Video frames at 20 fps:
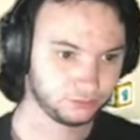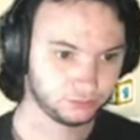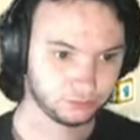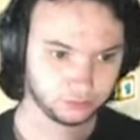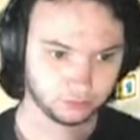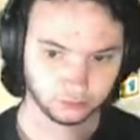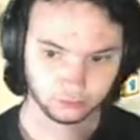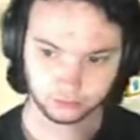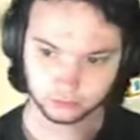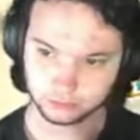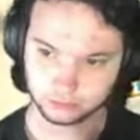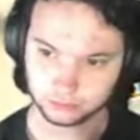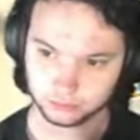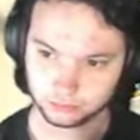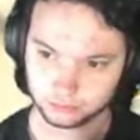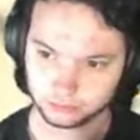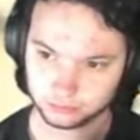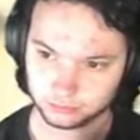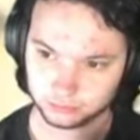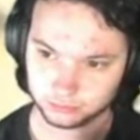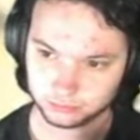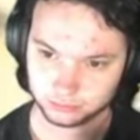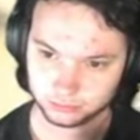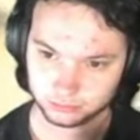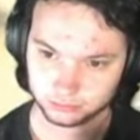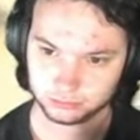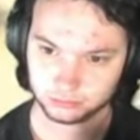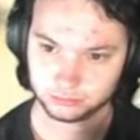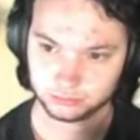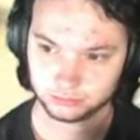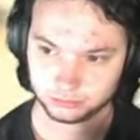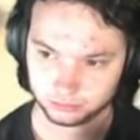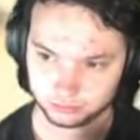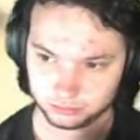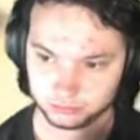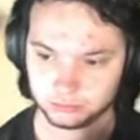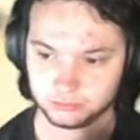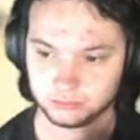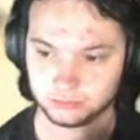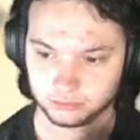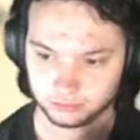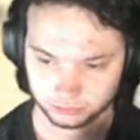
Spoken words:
No one is speaking in this clip.